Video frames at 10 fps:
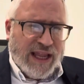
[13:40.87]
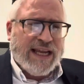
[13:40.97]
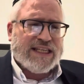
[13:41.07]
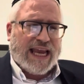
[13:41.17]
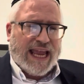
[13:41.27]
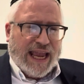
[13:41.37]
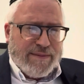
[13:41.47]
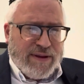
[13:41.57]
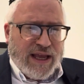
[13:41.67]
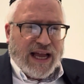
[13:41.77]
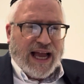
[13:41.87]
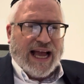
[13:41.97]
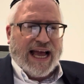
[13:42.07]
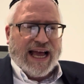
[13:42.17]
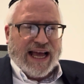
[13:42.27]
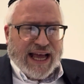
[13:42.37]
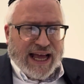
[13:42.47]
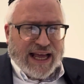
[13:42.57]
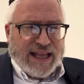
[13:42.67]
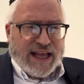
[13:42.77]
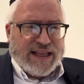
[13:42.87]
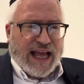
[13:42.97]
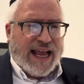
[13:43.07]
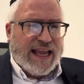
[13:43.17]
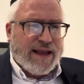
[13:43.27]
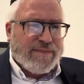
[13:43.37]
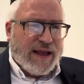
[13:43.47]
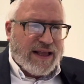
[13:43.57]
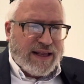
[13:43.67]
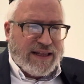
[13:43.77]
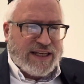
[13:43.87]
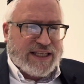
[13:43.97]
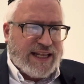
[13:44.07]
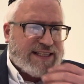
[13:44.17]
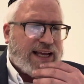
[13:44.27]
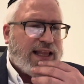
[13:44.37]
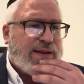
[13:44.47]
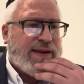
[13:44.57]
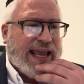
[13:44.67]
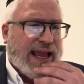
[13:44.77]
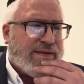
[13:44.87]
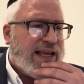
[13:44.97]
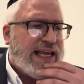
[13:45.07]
shehem ha'adayim nishinitzalim uh, ehem,